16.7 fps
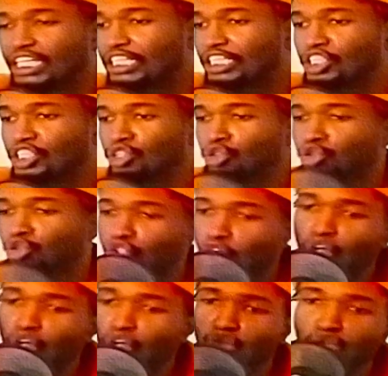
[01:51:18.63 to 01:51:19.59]
You know
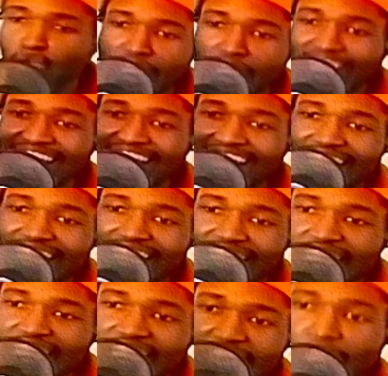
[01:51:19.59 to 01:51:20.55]
you look like a
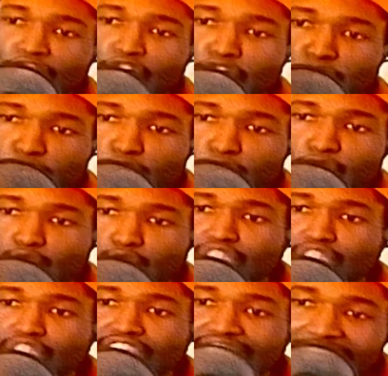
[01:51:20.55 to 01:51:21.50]
nigga and a girl.
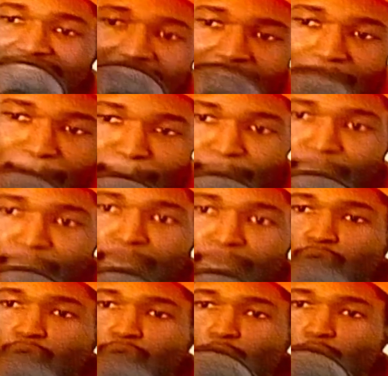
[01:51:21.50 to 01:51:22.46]
Stop.
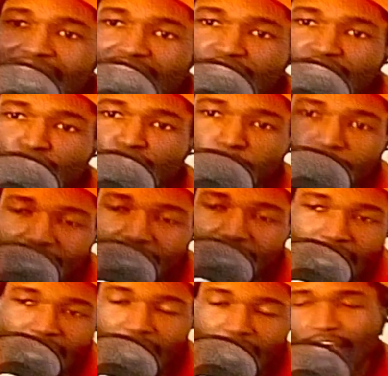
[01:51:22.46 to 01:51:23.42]
Why is you
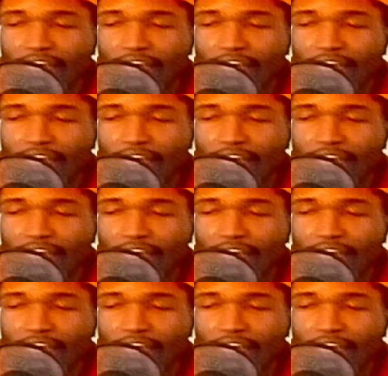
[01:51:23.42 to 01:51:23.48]
mad?